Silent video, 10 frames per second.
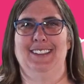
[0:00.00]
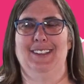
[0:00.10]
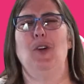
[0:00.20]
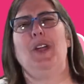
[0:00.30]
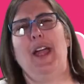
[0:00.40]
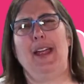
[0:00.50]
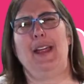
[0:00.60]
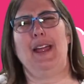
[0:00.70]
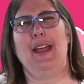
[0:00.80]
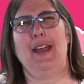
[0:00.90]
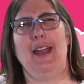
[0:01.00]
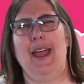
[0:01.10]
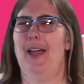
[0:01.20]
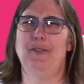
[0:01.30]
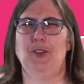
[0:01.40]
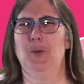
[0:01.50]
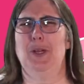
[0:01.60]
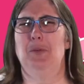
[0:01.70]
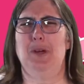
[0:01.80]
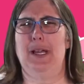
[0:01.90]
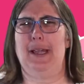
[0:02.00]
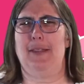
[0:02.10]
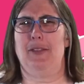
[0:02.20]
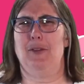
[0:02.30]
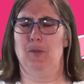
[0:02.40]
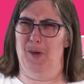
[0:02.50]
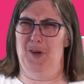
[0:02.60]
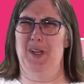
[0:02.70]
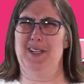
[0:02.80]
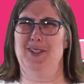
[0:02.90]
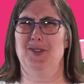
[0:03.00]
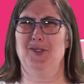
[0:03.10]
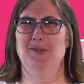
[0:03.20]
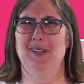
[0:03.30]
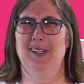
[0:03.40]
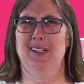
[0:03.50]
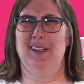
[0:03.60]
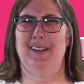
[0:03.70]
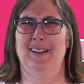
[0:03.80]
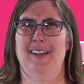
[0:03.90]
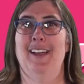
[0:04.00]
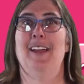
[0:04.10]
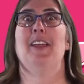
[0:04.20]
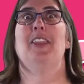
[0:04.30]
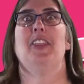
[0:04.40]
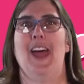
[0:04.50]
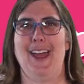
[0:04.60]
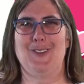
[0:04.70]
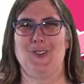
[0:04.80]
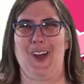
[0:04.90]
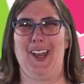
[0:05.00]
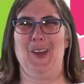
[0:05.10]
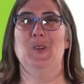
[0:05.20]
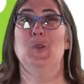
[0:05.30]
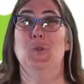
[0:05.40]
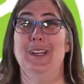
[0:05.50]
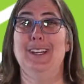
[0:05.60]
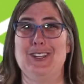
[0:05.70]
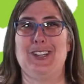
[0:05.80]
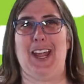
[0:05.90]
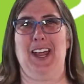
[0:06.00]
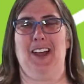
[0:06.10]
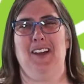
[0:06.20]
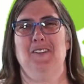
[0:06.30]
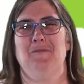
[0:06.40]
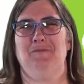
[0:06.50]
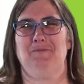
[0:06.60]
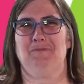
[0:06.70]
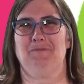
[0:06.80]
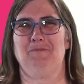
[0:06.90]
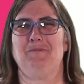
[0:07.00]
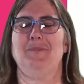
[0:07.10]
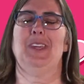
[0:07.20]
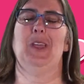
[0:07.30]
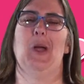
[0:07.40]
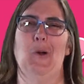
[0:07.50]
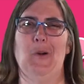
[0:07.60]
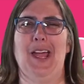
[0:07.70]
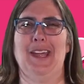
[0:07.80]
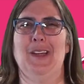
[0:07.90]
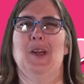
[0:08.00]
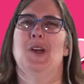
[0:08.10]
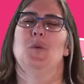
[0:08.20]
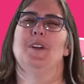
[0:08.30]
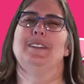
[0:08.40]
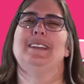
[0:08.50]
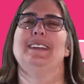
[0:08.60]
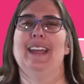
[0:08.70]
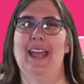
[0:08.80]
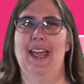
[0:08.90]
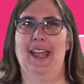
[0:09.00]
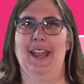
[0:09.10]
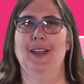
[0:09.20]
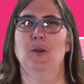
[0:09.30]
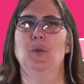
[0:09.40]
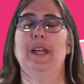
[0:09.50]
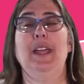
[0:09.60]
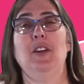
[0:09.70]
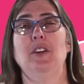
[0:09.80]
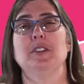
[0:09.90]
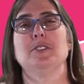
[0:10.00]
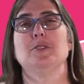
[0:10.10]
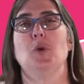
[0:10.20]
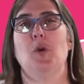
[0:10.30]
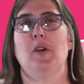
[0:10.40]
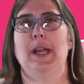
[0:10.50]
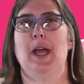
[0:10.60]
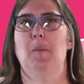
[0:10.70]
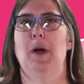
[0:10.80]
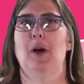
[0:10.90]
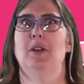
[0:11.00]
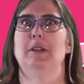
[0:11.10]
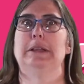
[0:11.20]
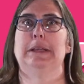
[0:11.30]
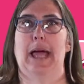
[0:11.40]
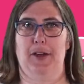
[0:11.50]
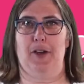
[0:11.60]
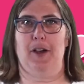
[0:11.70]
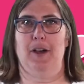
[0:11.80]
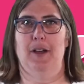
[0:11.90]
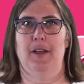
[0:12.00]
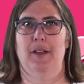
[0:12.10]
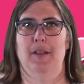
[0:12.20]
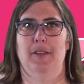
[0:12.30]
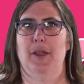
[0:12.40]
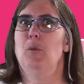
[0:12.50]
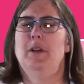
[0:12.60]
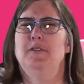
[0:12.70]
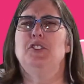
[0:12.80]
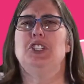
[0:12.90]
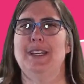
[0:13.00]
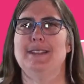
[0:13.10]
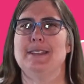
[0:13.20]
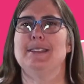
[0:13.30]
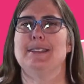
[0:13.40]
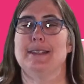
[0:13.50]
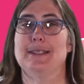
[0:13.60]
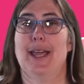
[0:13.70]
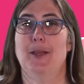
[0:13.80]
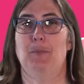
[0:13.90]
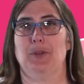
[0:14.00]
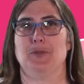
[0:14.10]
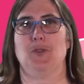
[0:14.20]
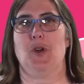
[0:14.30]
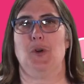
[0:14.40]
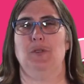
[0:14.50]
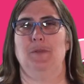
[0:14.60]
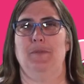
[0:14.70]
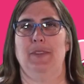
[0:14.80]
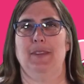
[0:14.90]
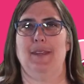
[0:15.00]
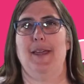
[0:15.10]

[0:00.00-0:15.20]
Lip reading: Okay, and after we breathe, what do? That's right, we share. Okay, well today we hear a story about a letter that one of Jesus' disciples wrote to